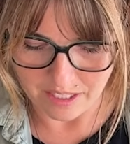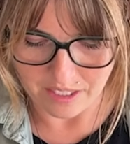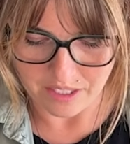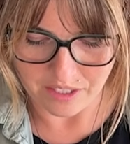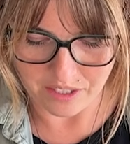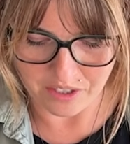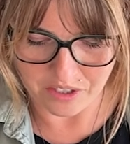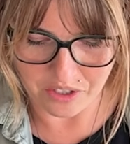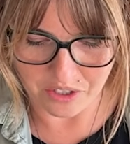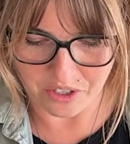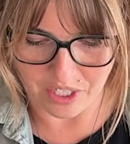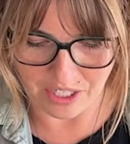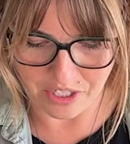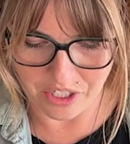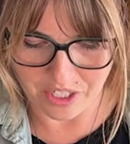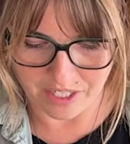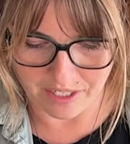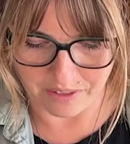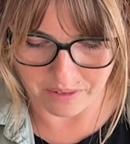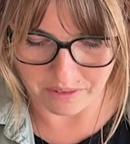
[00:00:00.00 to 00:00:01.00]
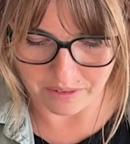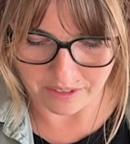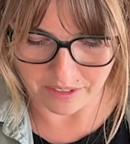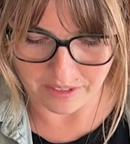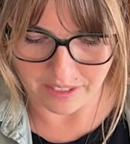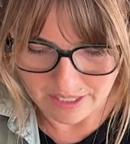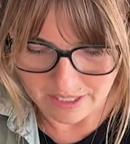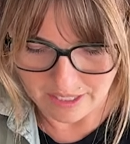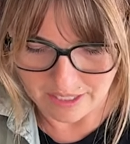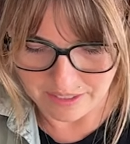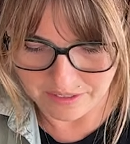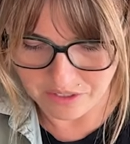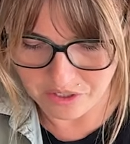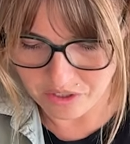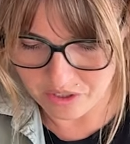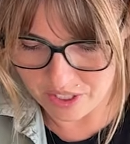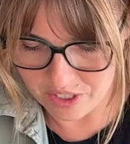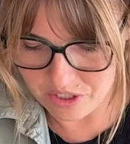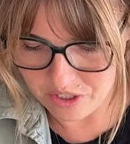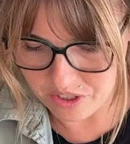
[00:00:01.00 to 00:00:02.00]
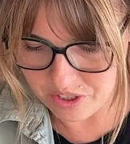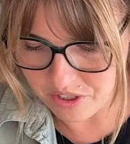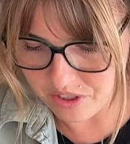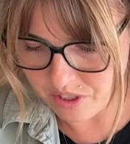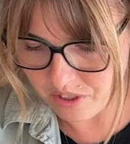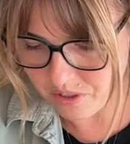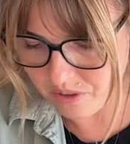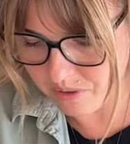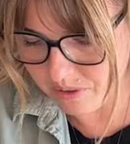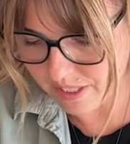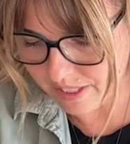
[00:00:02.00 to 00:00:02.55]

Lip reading: to stretch it out and stretch the dough.